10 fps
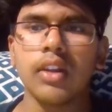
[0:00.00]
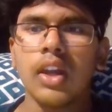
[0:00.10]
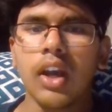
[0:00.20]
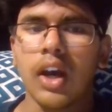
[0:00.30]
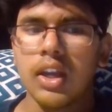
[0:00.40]

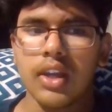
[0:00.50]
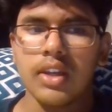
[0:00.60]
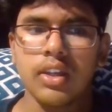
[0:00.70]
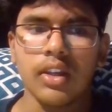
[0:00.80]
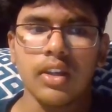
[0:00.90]
IIT
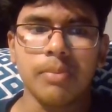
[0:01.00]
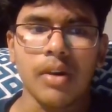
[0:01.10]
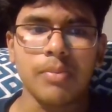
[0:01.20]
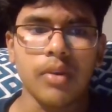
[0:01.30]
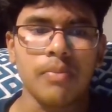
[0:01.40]
Department of
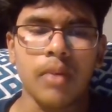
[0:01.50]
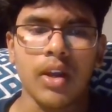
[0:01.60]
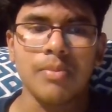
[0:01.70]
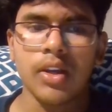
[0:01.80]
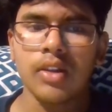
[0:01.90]

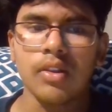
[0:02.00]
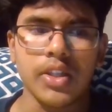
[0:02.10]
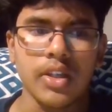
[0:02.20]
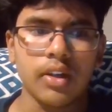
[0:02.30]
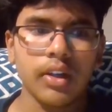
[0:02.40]
Biomedical Engineering.